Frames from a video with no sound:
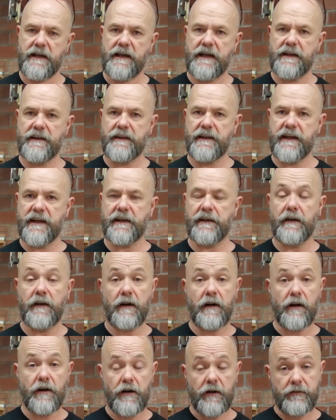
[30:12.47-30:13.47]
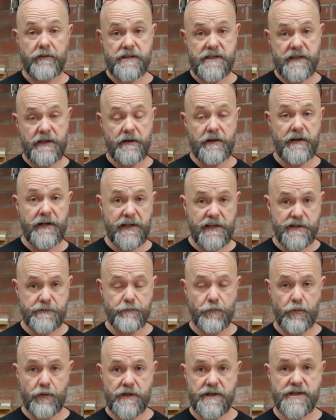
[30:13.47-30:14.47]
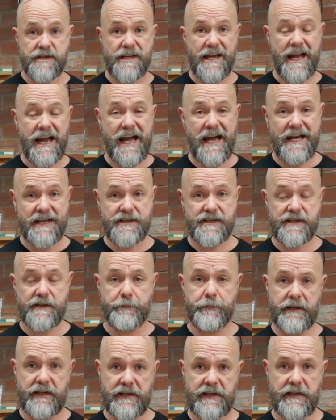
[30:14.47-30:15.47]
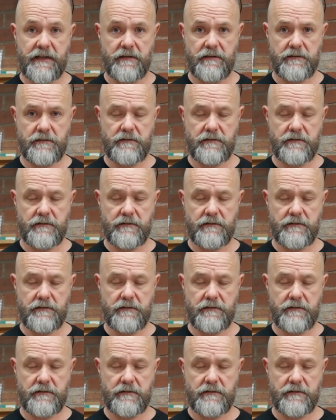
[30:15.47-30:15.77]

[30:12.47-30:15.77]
and then obviously our next mortise has to be